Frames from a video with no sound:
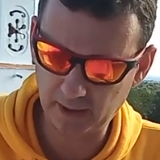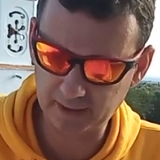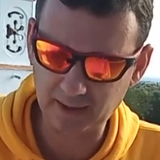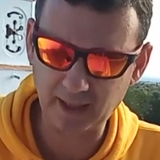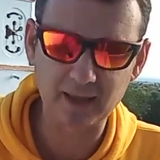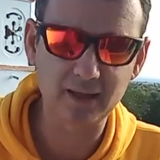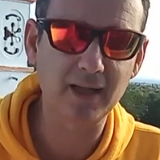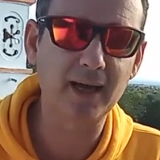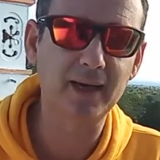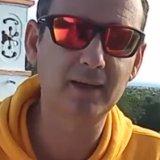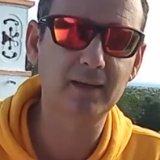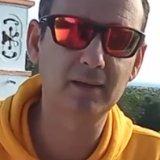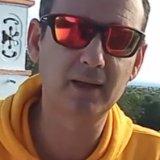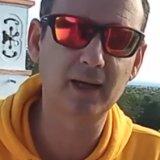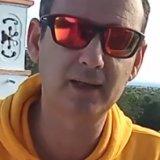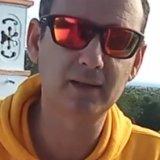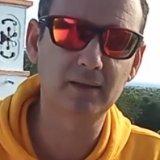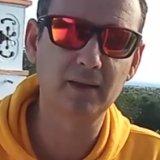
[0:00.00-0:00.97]
and I like
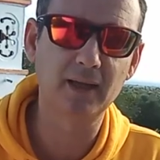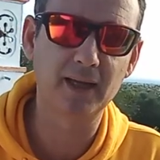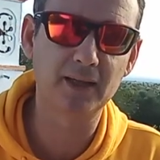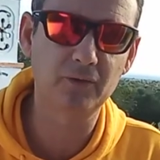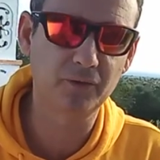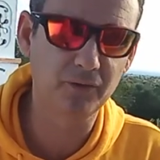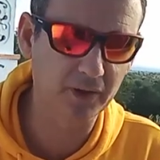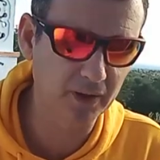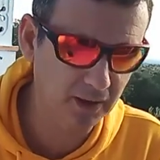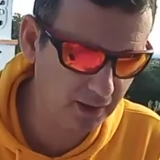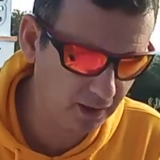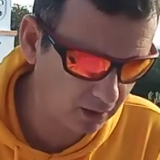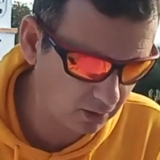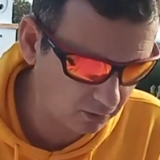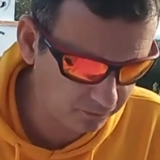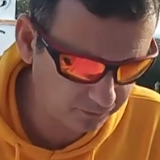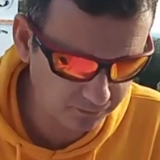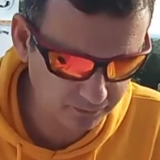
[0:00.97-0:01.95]
that that feeling
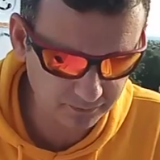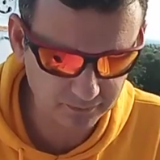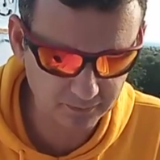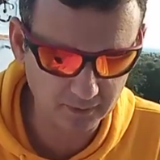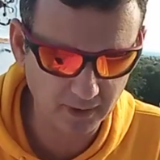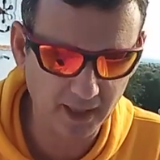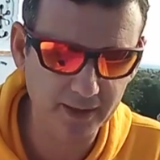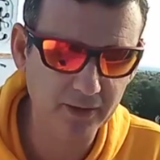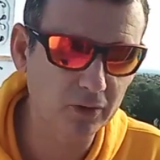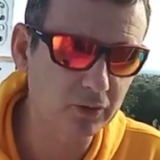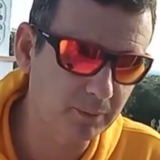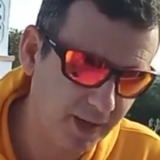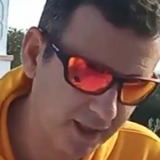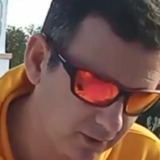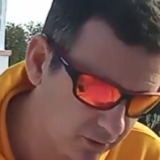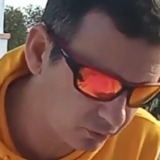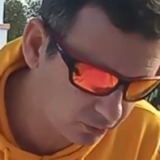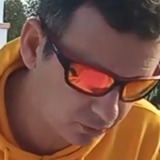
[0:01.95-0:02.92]
of I don't
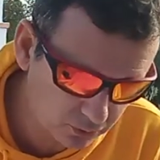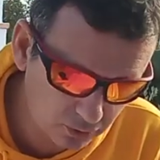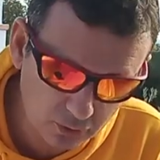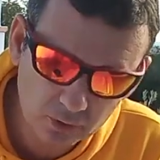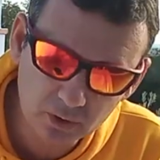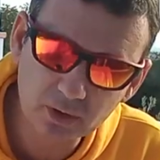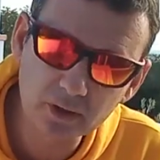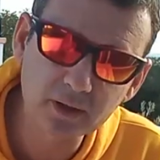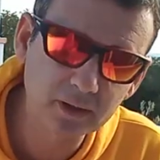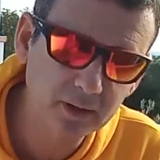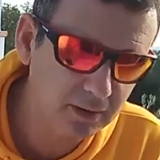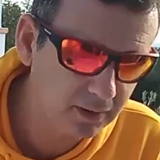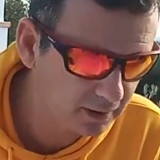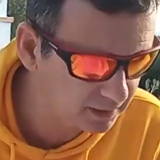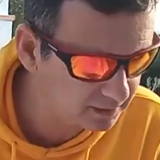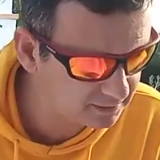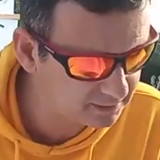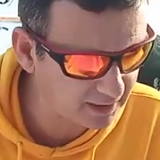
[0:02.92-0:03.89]
mind to look
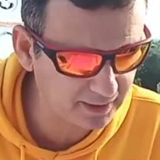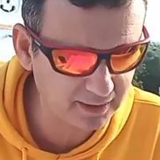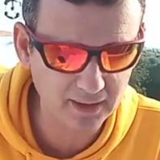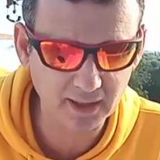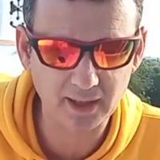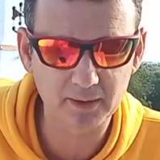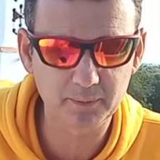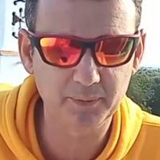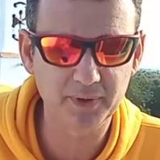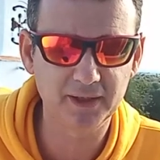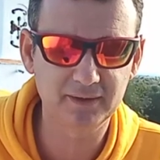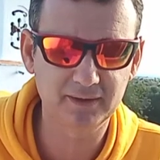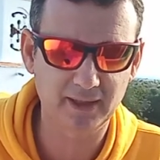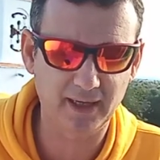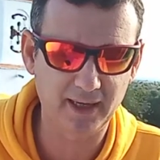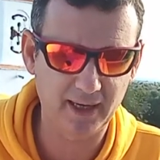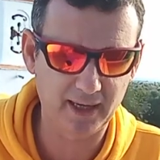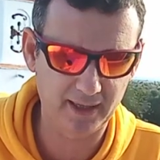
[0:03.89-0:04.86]
inside the eyepiece.
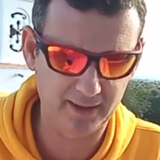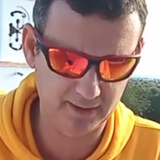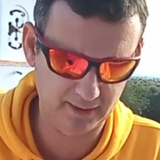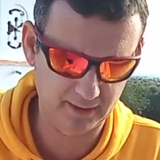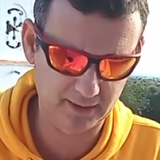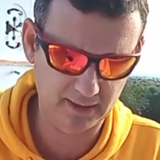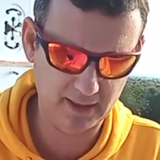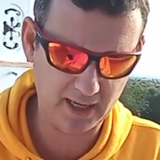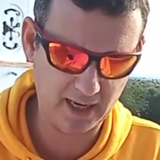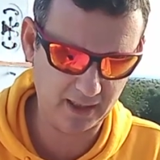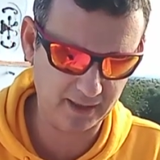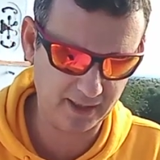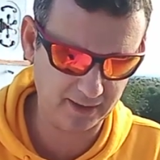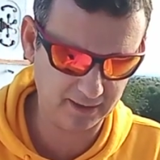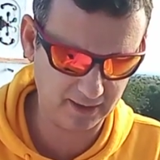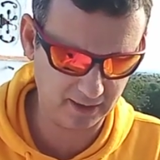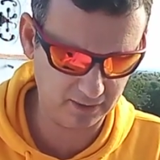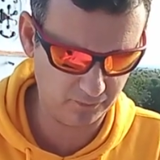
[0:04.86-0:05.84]
I, I, I
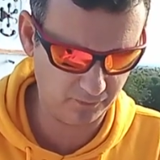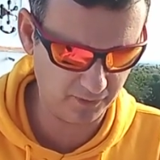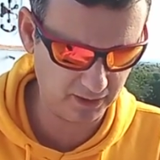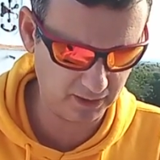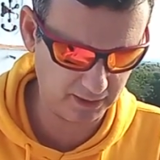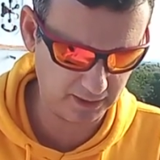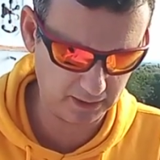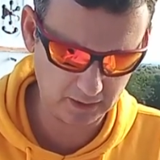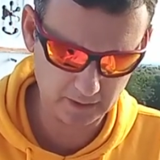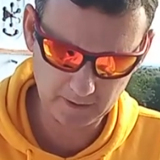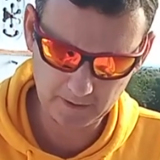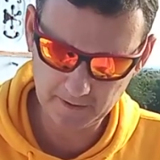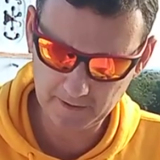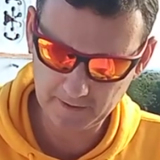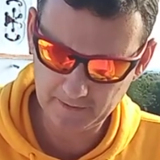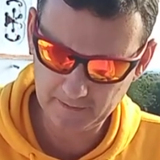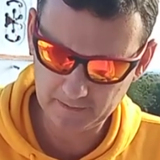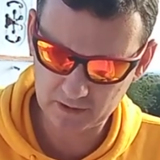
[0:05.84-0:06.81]
like that feeling,
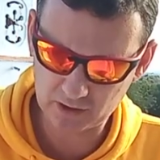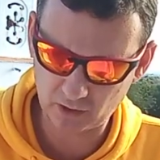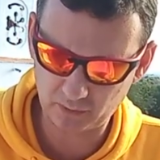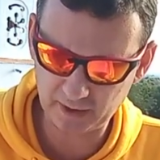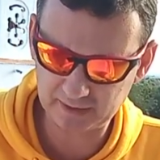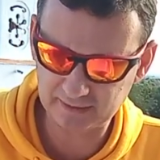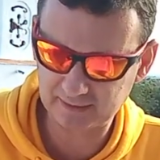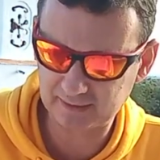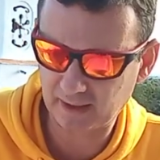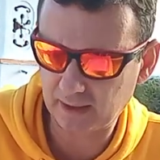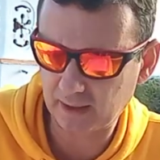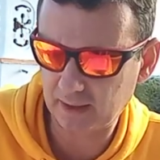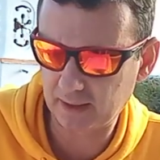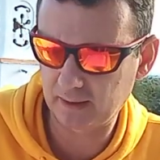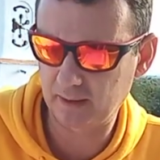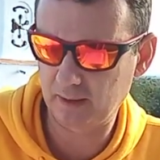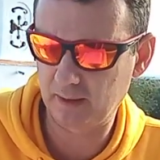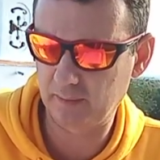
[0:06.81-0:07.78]
so it's a,
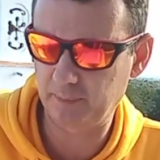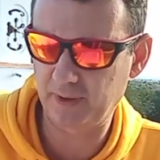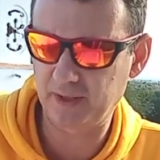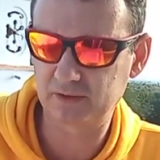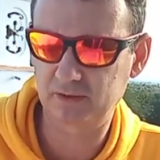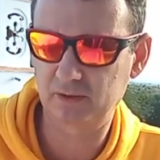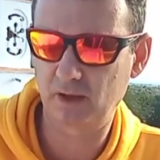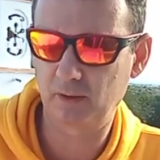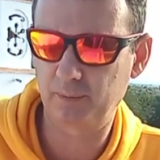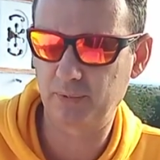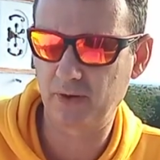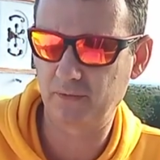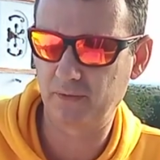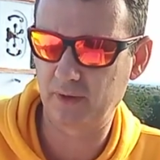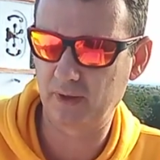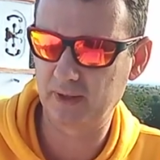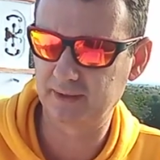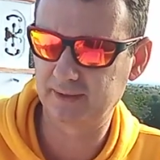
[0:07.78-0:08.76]
a personal
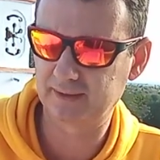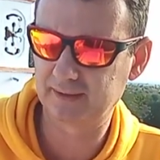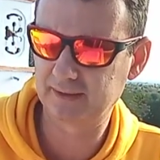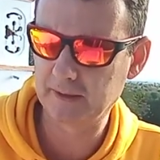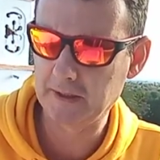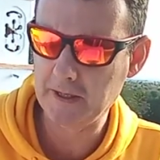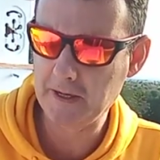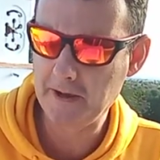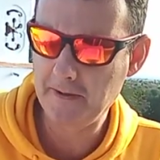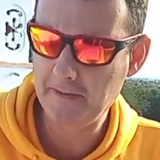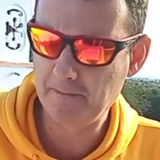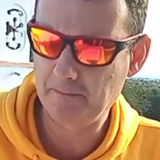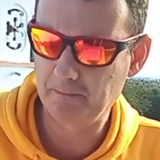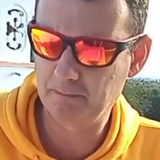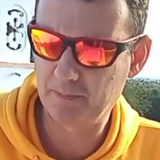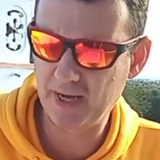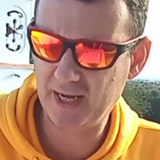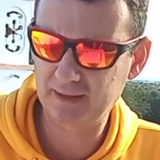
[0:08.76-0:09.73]
preference.
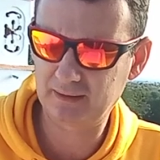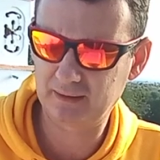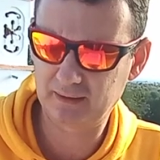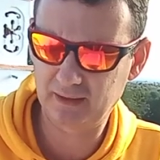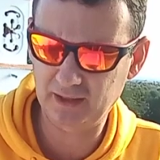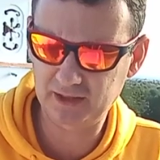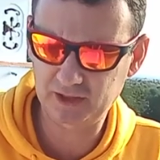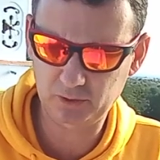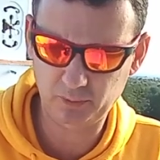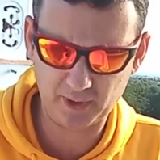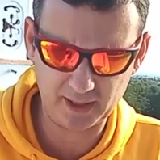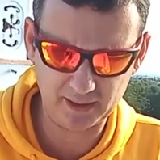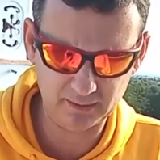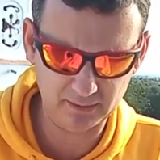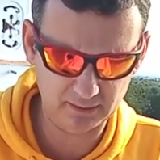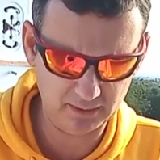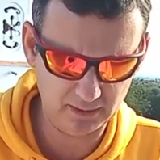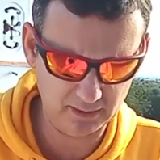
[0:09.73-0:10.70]
But this
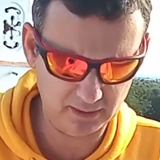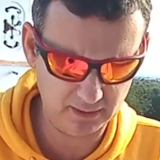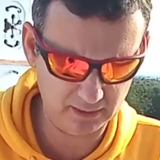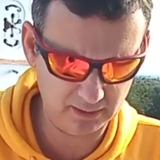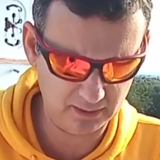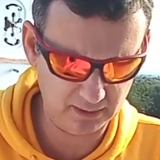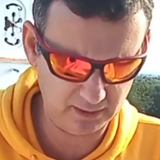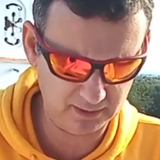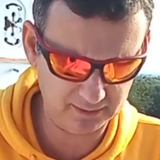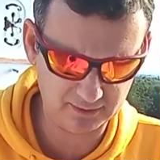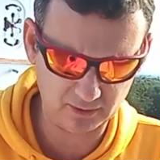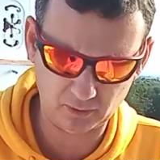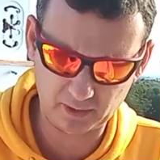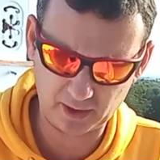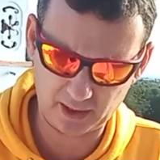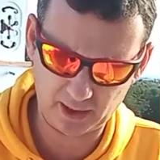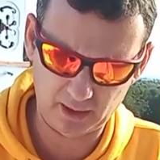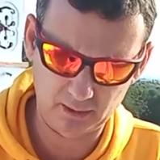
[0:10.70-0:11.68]
one uh, is
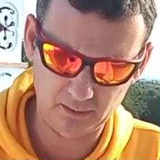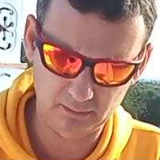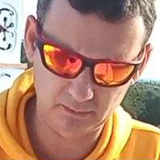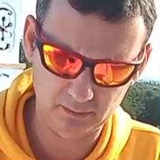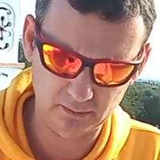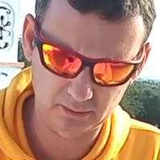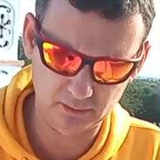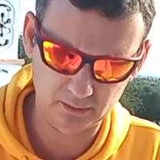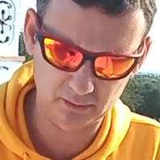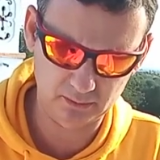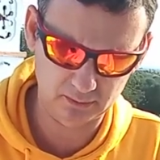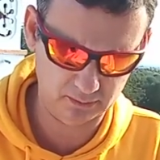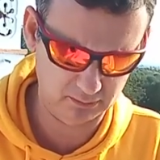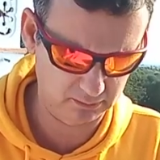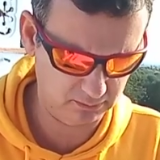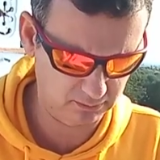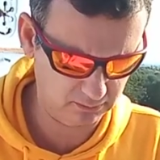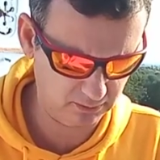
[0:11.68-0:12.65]
okay
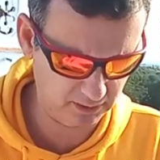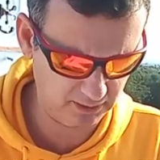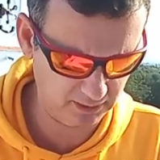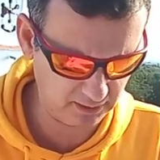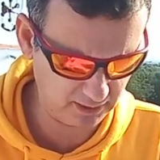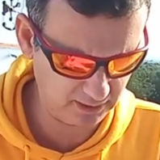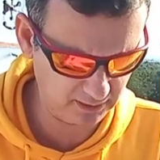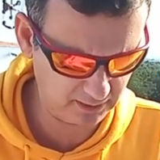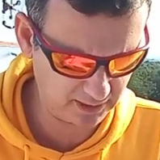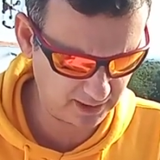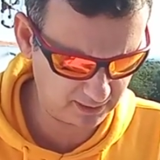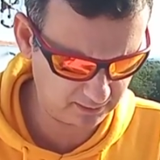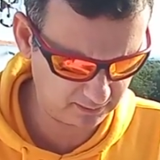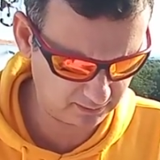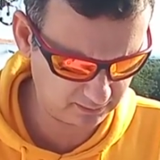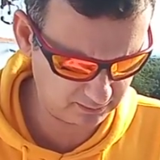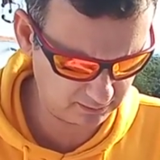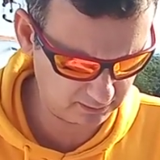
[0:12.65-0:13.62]
in, in that
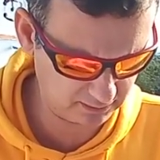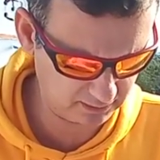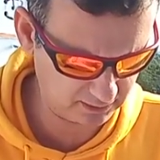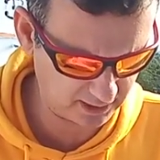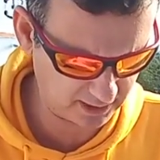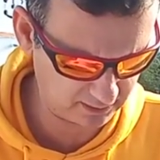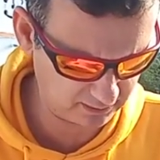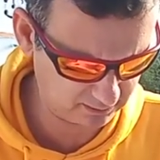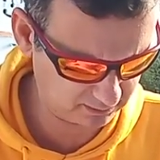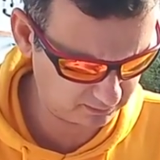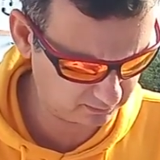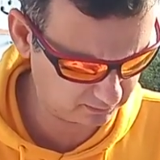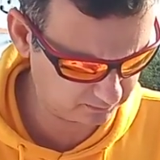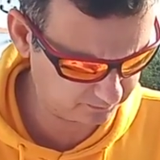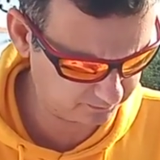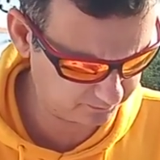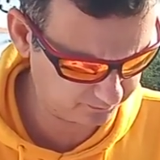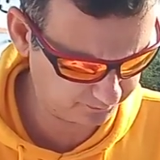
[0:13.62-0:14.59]
in that
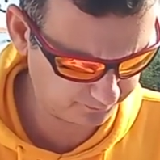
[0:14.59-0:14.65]
um,